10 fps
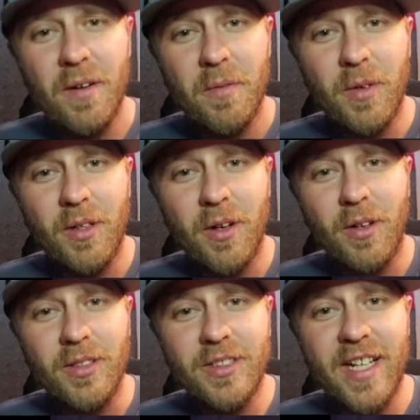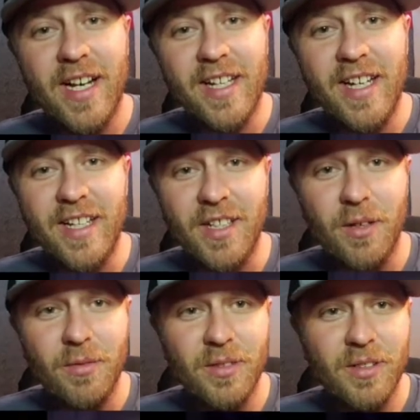Well, let's see that again,
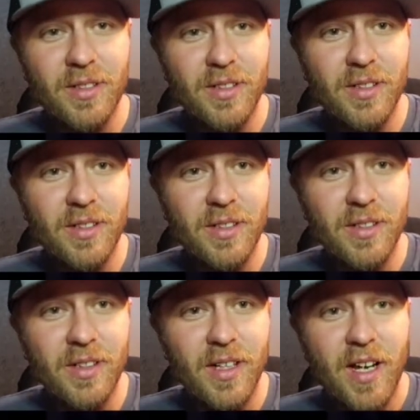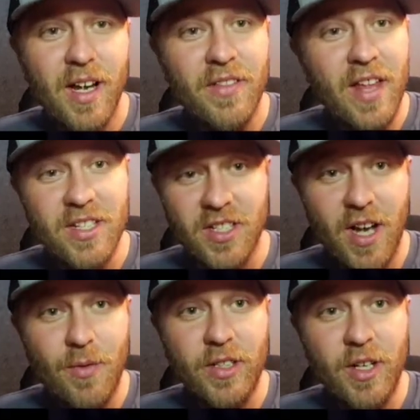though. That slide
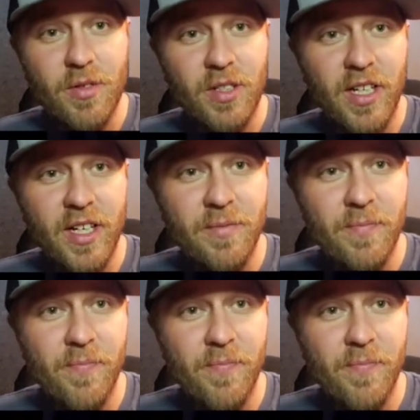right there was clean.